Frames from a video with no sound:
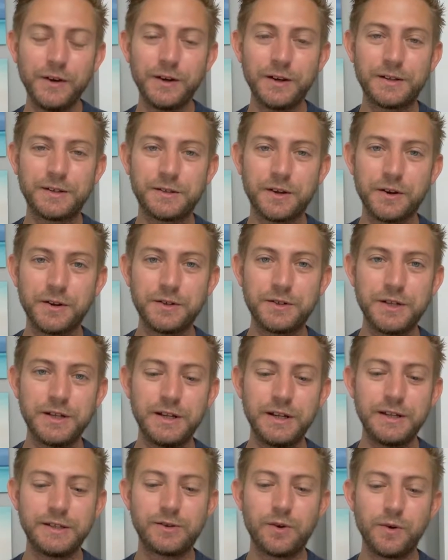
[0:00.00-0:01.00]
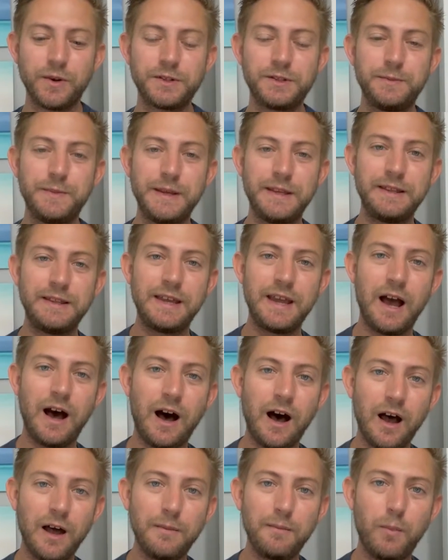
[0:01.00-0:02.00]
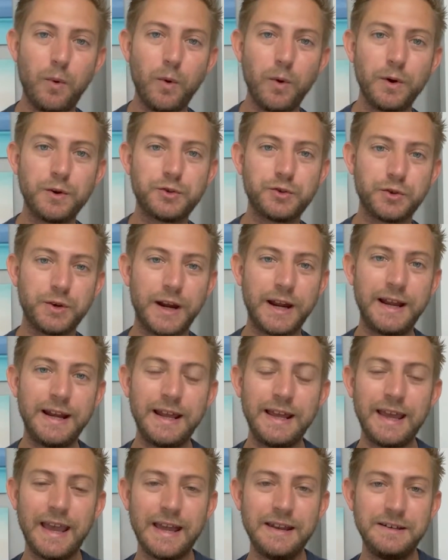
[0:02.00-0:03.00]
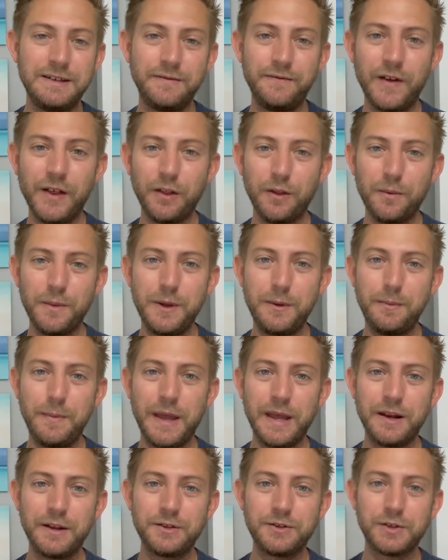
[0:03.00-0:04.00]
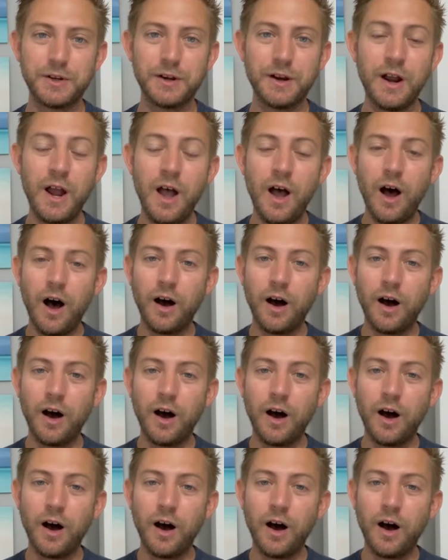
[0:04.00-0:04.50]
excursion is going to be the onboard training and development manager,